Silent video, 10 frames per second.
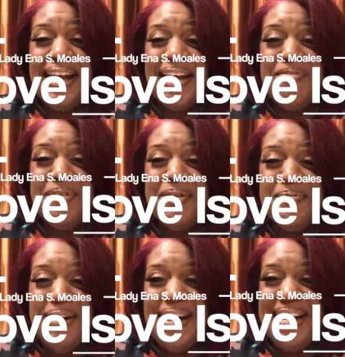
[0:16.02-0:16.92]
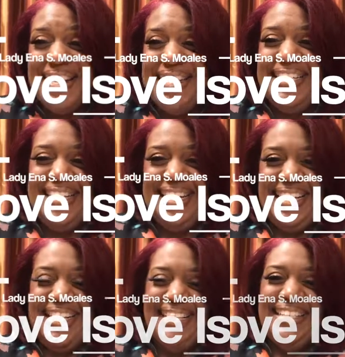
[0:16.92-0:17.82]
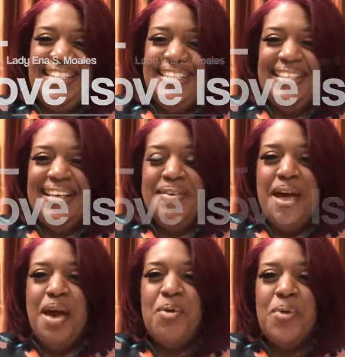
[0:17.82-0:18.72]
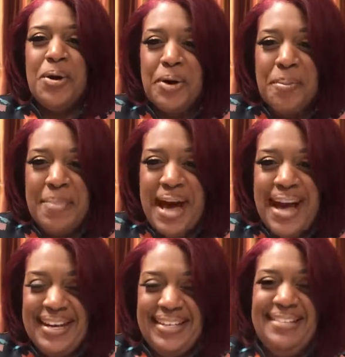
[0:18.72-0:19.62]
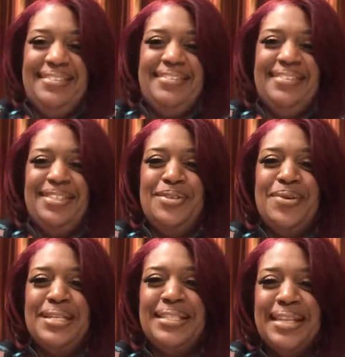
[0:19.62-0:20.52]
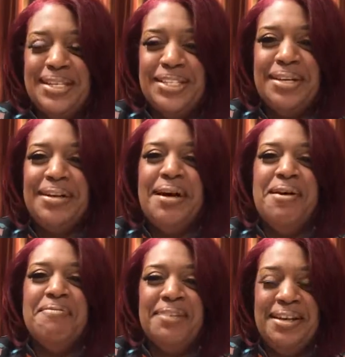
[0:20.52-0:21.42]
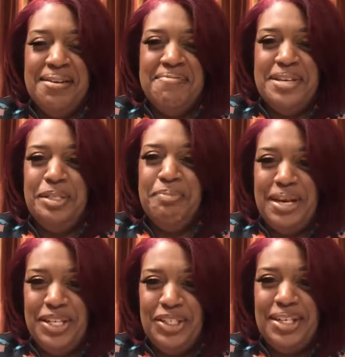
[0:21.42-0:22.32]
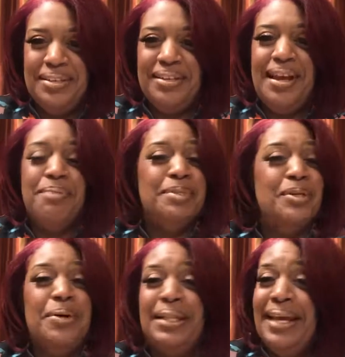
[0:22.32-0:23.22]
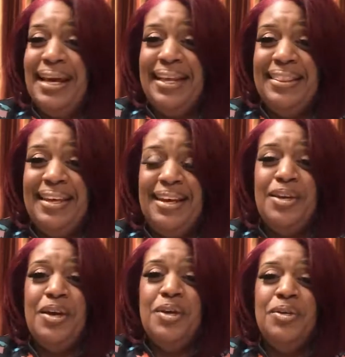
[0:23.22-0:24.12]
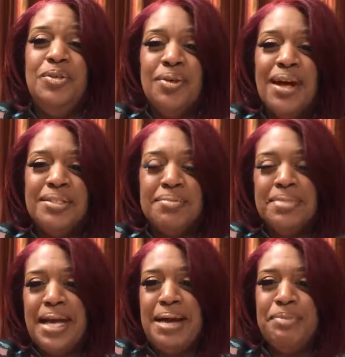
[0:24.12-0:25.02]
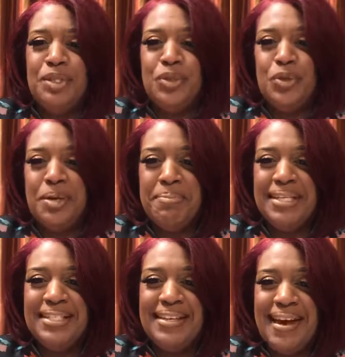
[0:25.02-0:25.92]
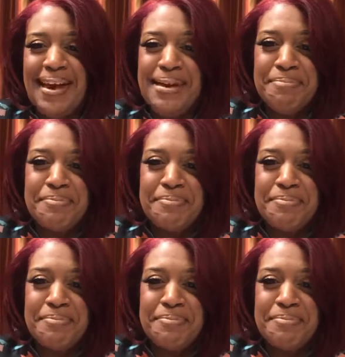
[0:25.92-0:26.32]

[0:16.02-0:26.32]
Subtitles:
everyone, and welcome back to a session of Love is Patient. I'm so glad that you took out some time to join me today.